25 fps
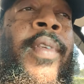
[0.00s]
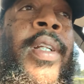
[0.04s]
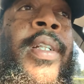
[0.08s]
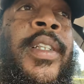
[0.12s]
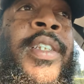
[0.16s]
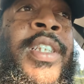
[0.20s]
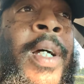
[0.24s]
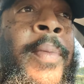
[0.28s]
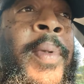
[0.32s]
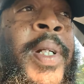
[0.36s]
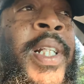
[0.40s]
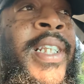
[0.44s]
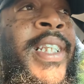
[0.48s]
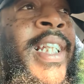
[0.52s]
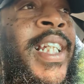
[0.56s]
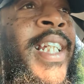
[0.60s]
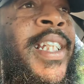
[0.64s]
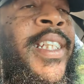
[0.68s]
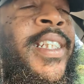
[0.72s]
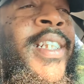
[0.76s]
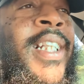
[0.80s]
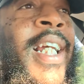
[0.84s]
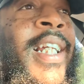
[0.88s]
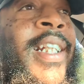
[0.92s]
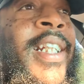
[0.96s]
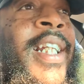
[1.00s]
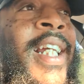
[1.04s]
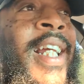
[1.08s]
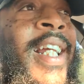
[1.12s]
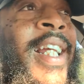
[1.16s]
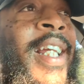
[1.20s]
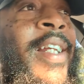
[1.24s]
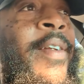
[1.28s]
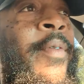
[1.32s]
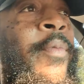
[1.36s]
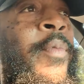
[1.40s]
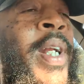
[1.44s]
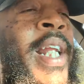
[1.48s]
Some of the things that,
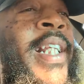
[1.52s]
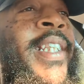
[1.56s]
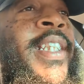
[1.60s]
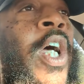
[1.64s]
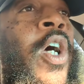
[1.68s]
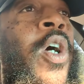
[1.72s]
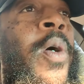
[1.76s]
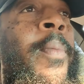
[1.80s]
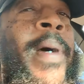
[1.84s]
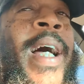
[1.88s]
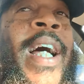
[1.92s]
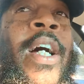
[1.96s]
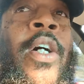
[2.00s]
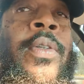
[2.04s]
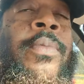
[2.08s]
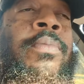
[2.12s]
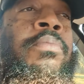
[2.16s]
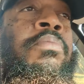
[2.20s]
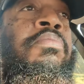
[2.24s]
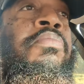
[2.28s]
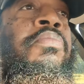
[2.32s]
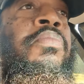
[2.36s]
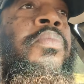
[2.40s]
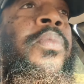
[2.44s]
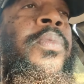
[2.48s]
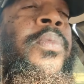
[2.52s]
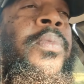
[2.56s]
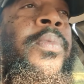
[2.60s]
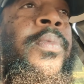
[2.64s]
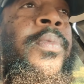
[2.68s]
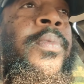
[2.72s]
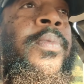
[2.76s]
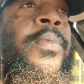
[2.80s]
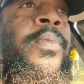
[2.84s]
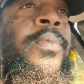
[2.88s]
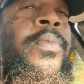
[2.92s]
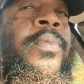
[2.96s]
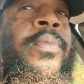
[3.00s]
when they talk about
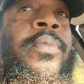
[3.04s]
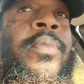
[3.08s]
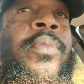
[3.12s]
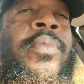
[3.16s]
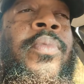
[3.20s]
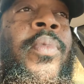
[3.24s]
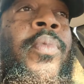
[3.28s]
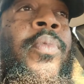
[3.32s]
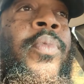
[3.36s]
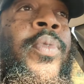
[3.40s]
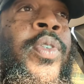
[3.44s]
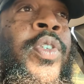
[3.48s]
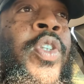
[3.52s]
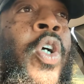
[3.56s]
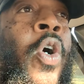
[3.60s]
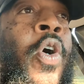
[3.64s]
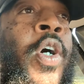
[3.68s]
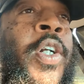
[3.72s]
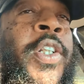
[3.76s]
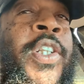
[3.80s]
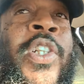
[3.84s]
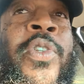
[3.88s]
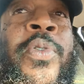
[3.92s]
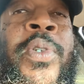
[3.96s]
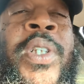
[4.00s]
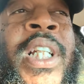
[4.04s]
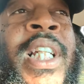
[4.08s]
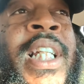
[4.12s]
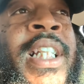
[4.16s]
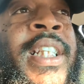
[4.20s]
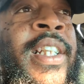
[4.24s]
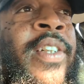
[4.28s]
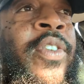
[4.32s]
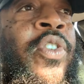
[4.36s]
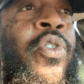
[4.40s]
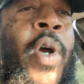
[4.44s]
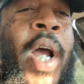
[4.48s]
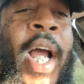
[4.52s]
going through
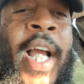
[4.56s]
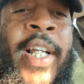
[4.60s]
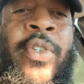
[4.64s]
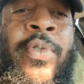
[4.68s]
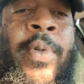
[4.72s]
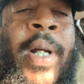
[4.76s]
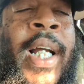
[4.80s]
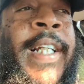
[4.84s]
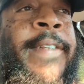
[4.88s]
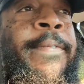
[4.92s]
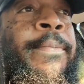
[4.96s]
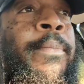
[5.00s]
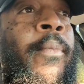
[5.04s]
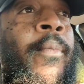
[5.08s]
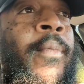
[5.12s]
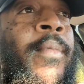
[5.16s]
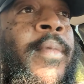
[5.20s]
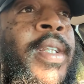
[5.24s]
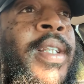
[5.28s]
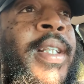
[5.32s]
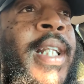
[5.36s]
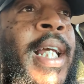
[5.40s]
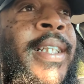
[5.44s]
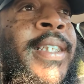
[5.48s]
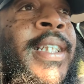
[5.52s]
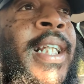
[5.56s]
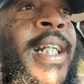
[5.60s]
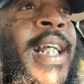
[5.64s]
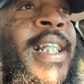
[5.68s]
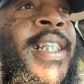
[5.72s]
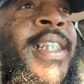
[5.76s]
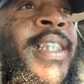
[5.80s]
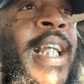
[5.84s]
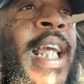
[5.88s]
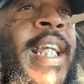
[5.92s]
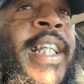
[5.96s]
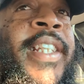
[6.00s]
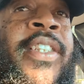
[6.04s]
things in Christ, right? They say they
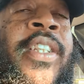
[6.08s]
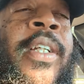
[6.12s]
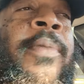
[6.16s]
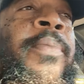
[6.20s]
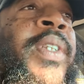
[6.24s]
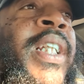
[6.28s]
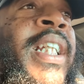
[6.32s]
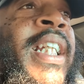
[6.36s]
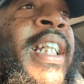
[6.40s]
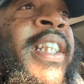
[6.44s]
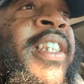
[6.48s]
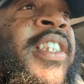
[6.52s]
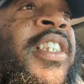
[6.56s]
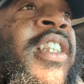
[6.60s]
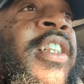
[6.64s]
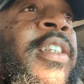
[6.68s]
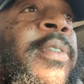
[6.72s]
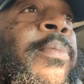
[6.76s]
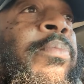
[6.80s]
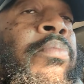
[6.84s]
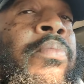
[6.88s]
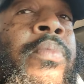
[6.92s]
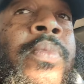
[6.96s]
shake some things up.